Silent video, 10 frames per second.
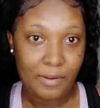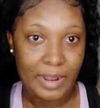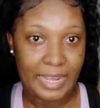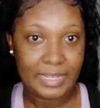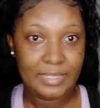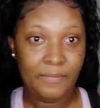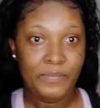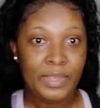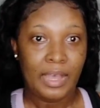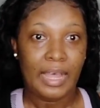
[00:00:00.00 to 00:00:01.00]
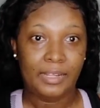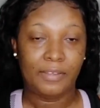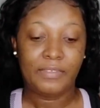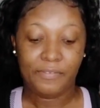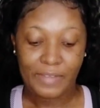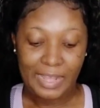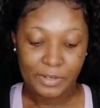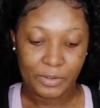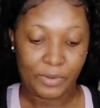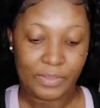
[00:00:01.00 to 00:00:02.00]
All right, I love the
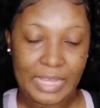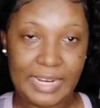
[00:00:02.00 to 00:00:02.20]
fact though